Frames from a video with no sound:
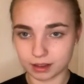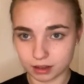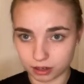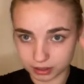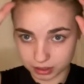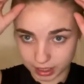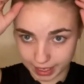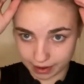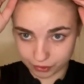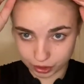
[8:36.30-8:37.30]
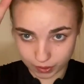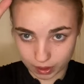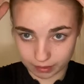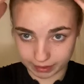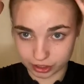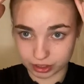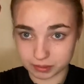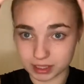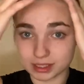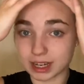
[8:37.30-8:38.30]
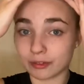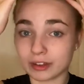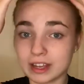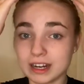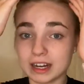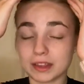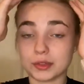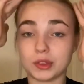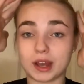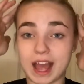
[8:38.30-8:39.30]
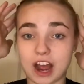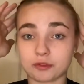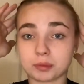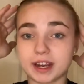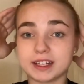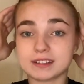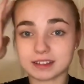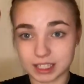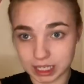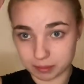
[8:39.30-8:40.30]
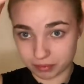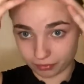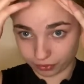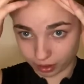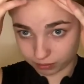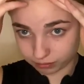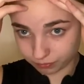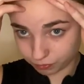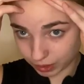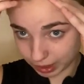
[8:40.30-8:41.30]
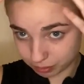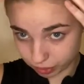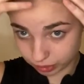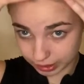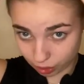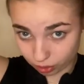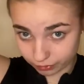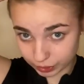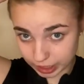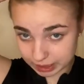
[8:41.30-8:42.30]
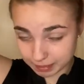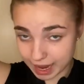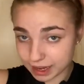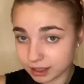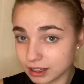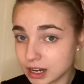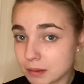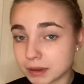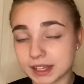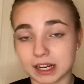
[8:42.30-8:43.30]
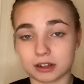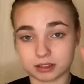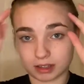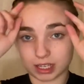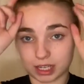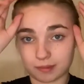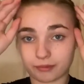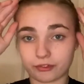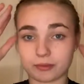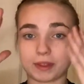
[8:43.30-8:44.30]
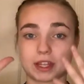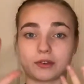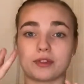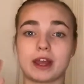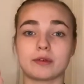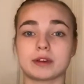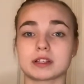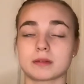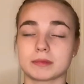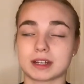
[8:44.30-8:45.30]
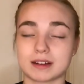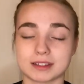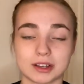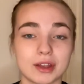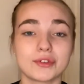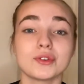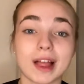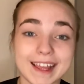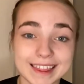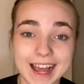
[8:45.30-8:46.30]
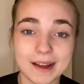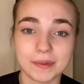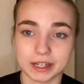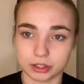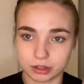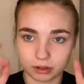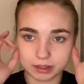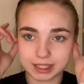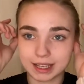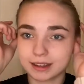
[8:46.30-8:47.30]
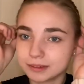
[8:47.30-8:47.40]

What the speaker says: also like if you're doing a lot of like jumps and stuff, the half braids keep from like pulling all of your hair back, but they also like keep from like your flyaways coming down. So if you like that, then you can always like,